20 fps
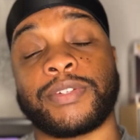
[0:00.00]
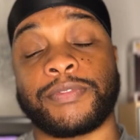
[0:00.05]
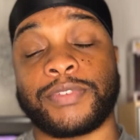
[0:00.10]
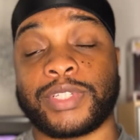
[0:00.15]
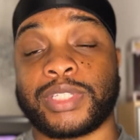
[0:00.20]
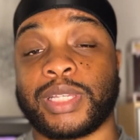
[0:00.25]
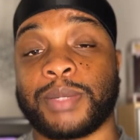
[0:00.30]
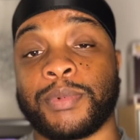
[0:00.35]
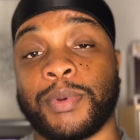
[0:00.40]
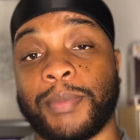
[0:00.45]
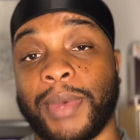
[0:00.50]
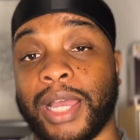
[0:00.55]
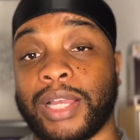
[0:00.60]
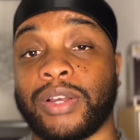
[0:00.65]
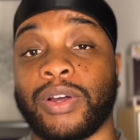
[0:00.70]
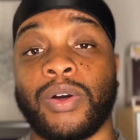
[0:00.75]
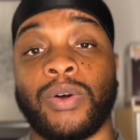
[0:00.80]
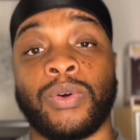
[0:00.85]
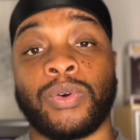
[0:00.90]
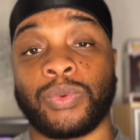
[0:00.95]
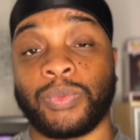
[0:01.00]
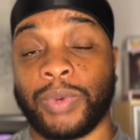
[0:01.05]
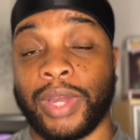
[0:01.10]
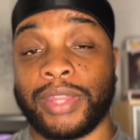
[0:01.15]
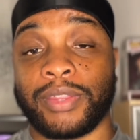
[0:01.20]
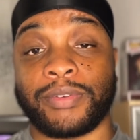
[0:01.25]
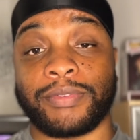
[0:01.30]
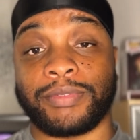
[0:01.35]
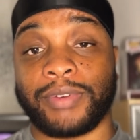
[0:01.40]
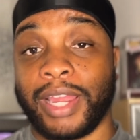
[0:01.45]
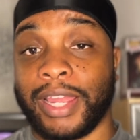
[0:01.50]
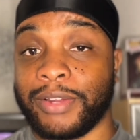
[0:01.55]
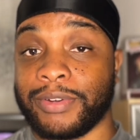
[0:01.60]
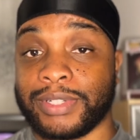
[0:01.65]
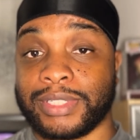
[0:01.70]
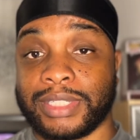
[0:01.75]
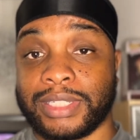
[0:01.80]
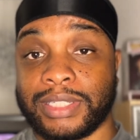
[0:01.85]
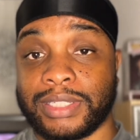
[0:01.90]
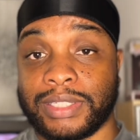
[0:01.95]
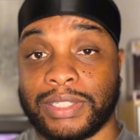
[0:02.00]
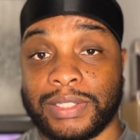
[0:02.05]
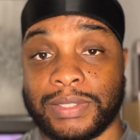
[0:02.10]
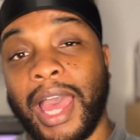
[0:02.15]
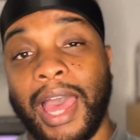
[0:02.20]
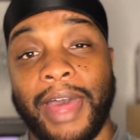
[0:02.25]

for some of my cold weather fragrances.